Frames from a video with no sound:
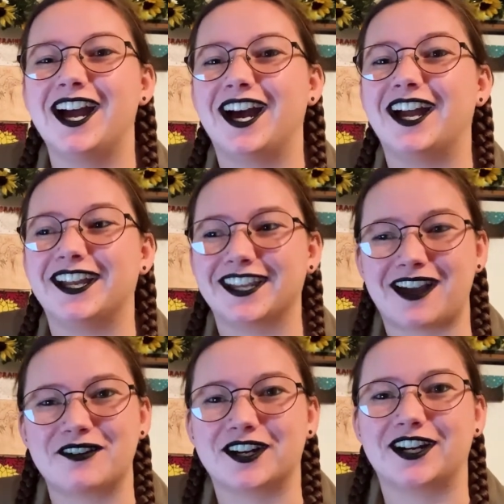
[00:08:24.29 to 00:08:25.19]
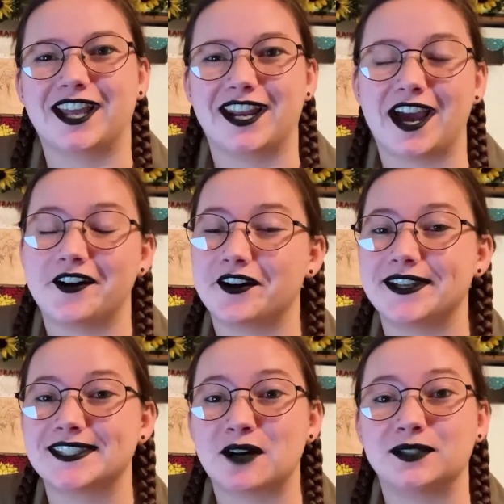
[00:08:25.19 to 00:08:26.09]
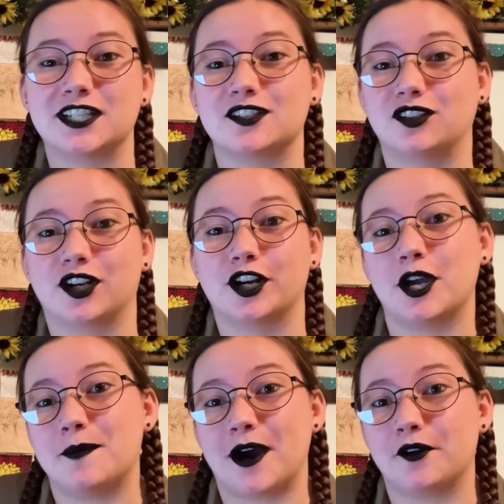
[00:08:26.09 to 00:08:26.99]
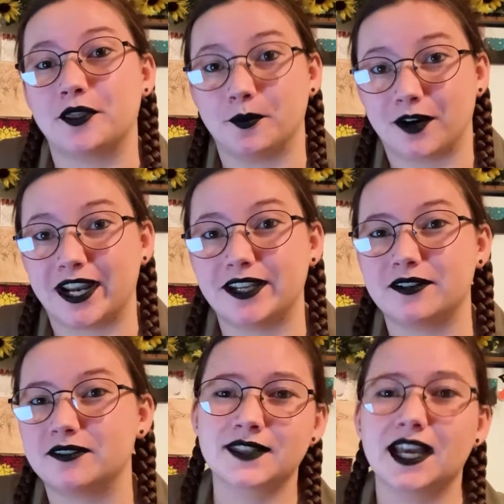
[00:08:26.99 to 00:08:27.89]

uh, encountered and how it's helped us learn about the brain